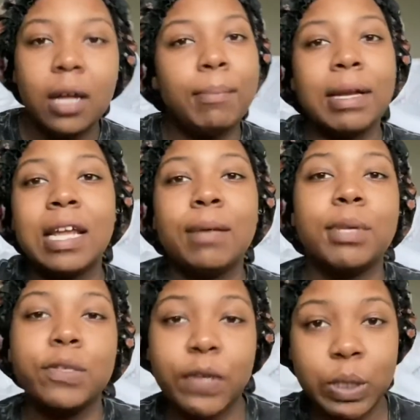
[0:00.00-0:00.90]
My name
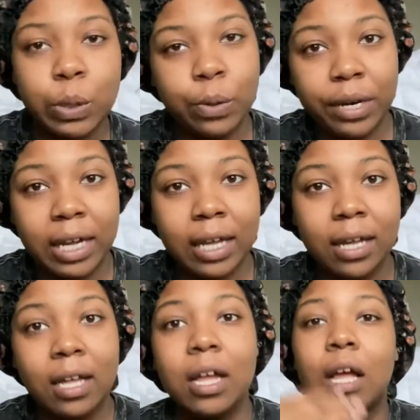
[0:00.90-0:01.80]
is
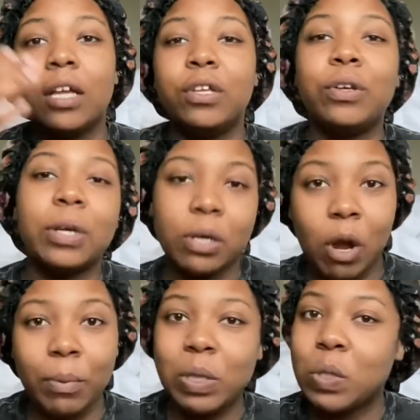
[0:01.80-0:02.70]
Victoria. You can
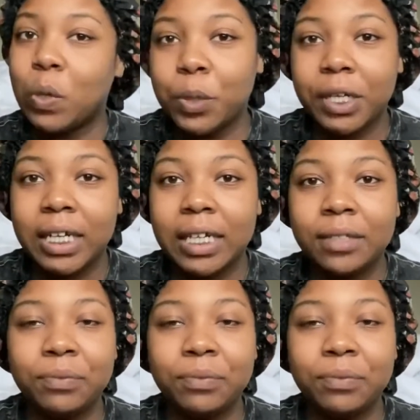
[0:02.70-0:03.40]
call me Tori.